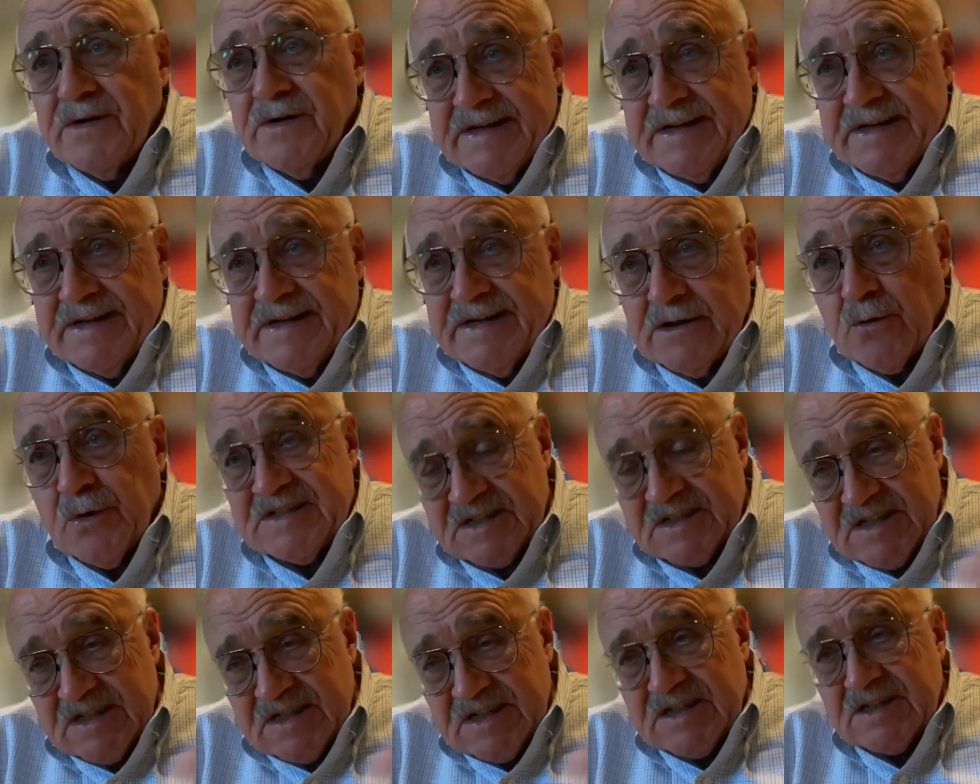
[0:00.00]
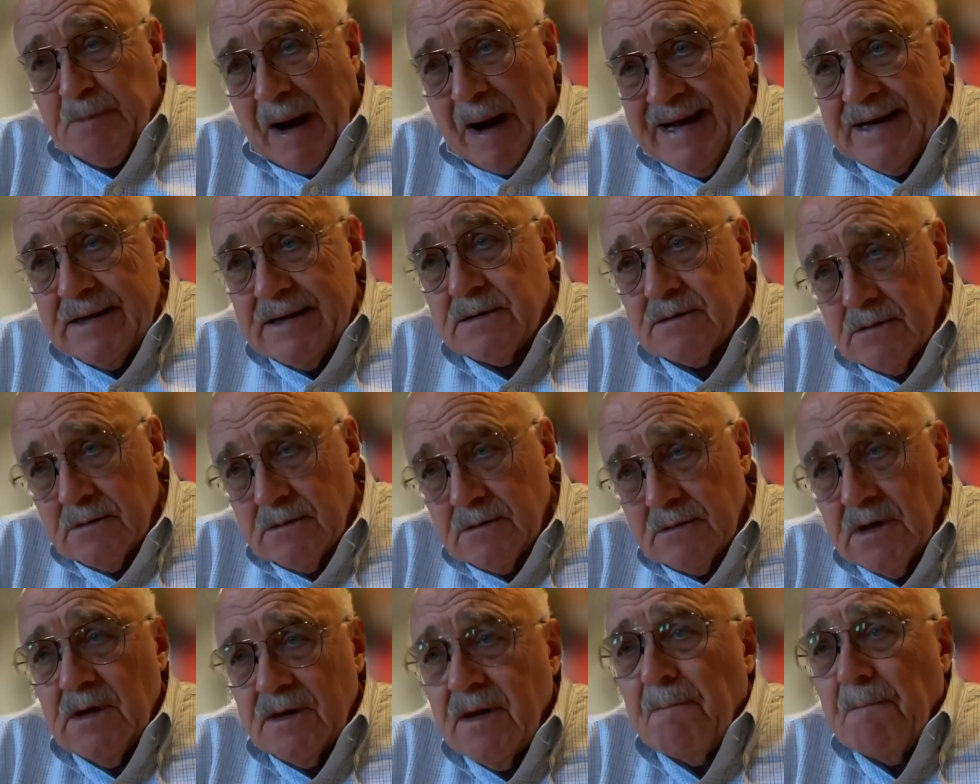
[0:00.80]
increase, despite
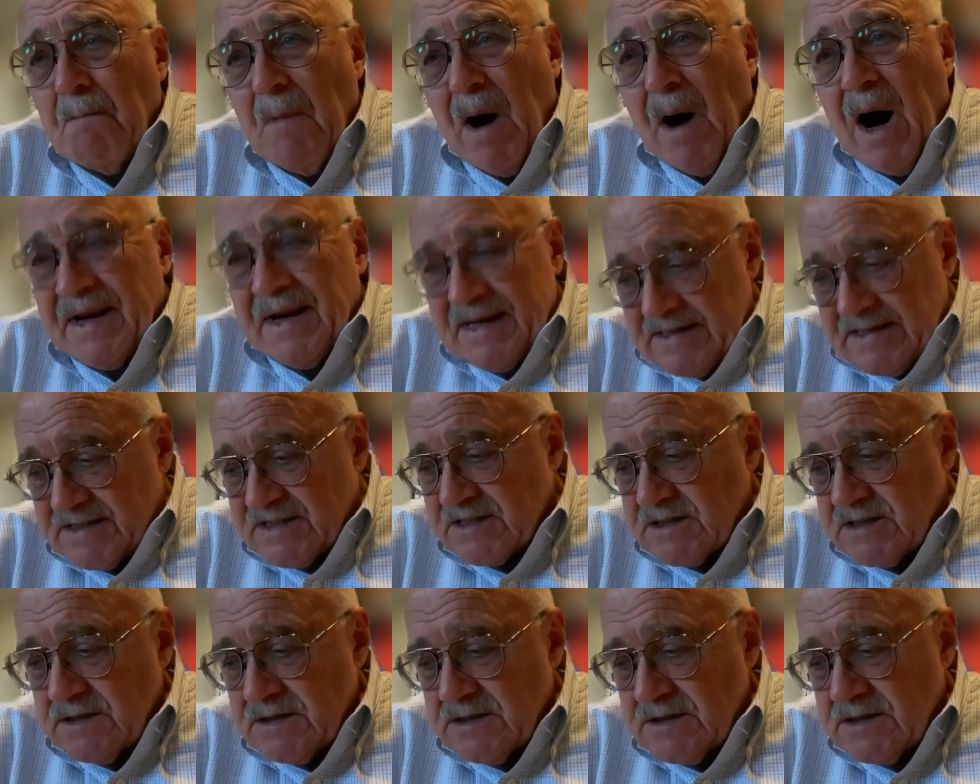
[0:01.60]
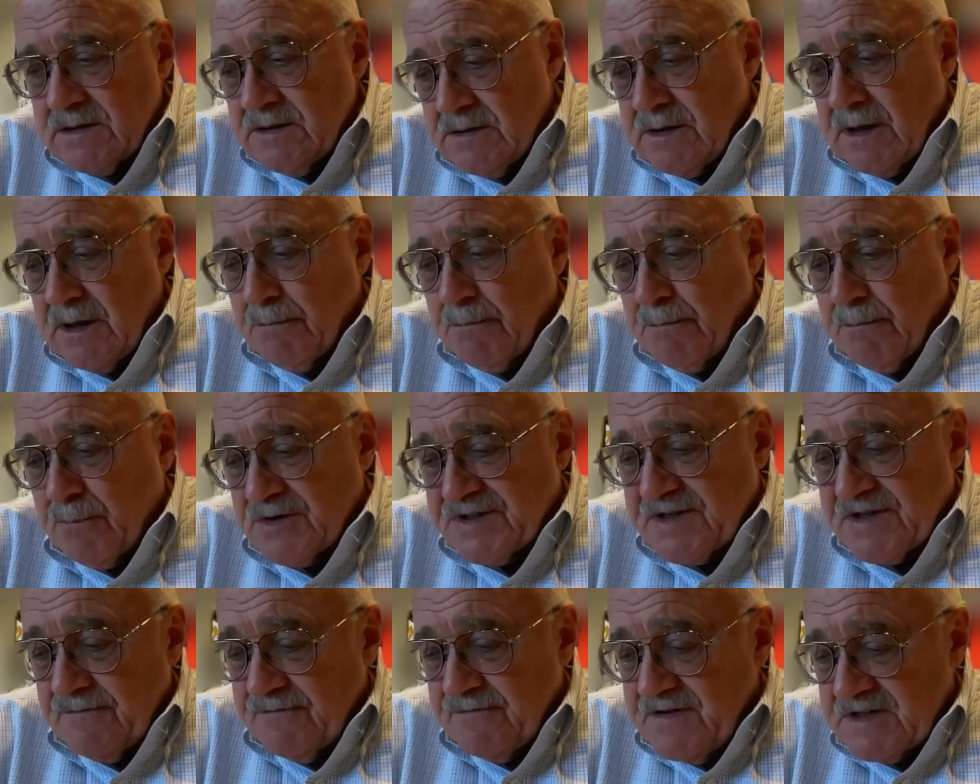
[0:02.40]
the modest
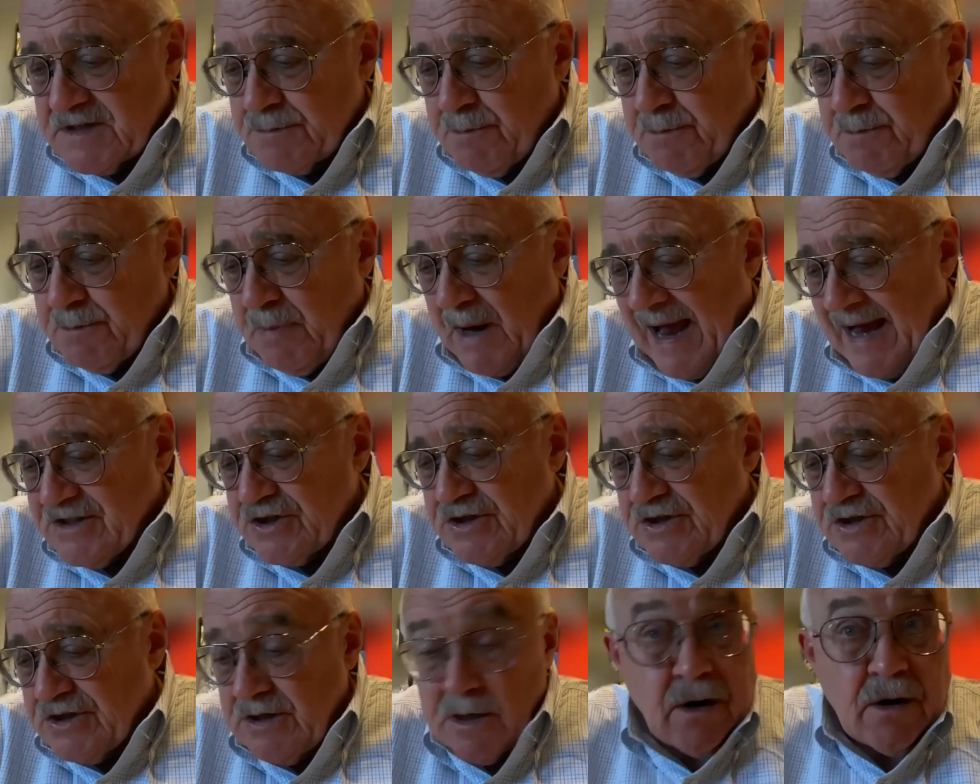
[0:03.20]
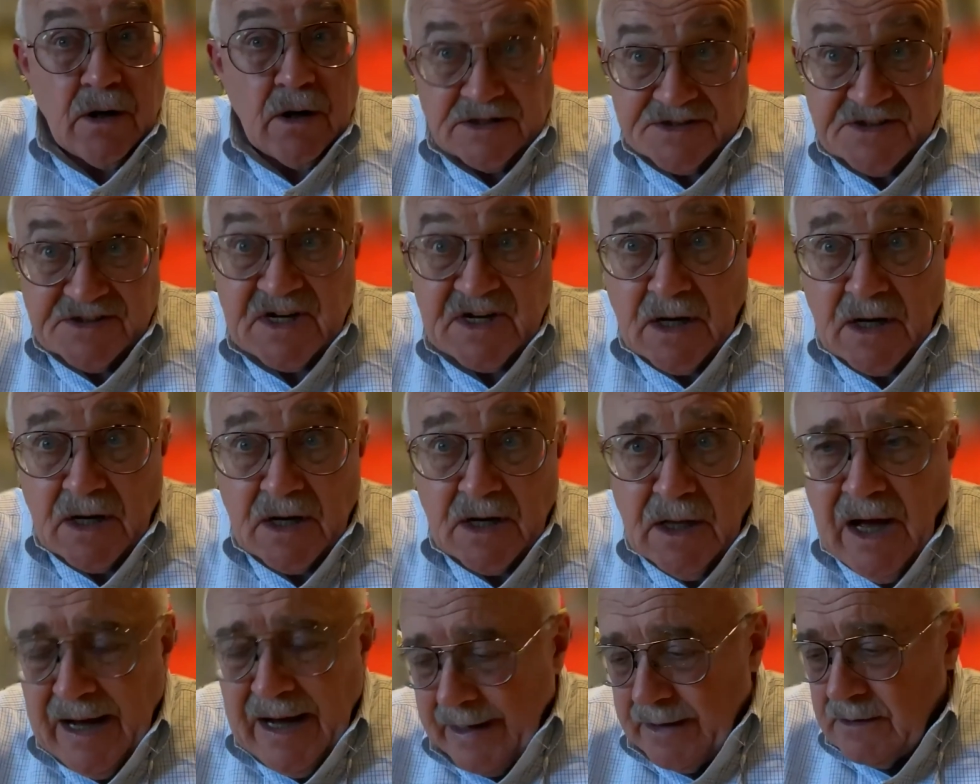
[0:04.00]
numbers of this past year, a
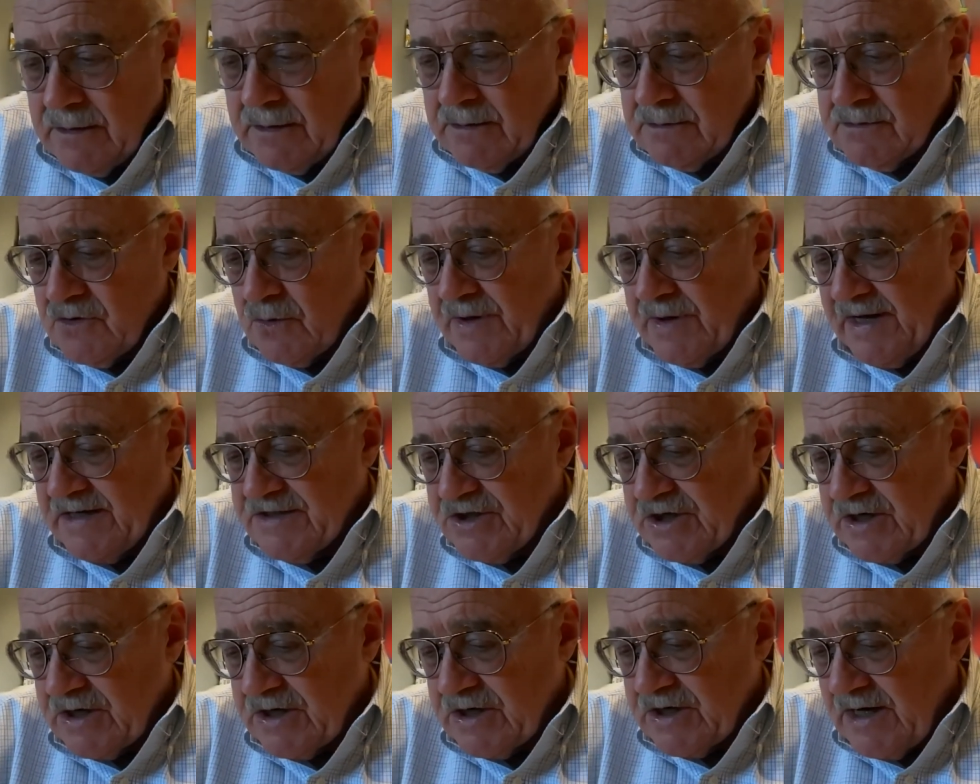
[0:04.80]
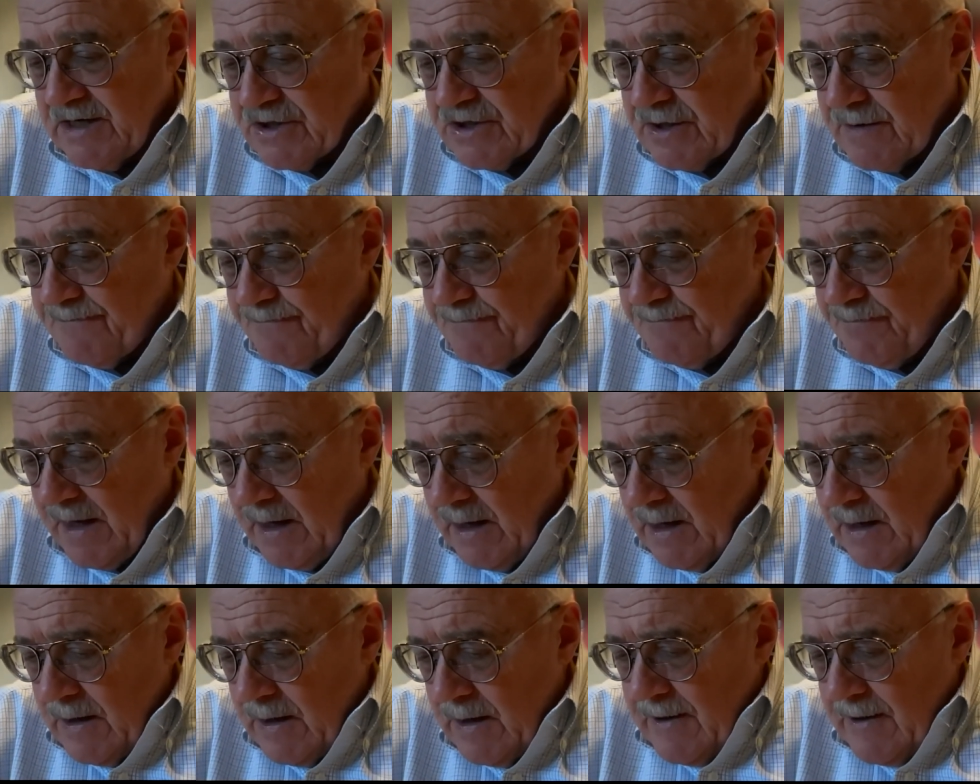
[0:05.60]
decline toward education.
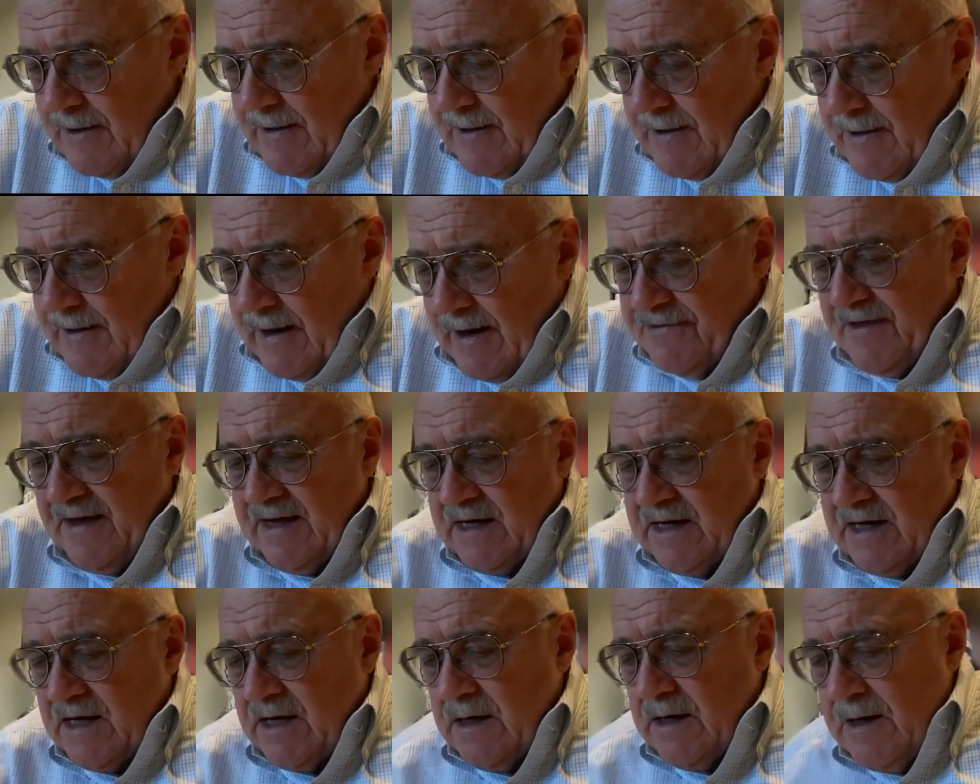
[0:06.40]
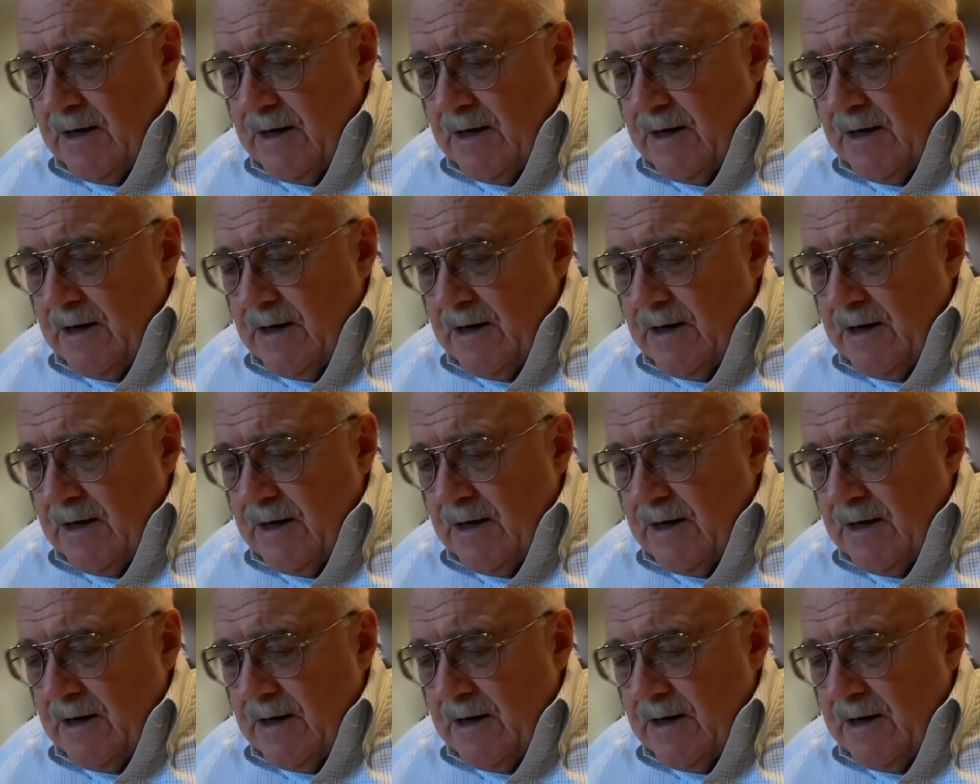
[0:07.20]
I think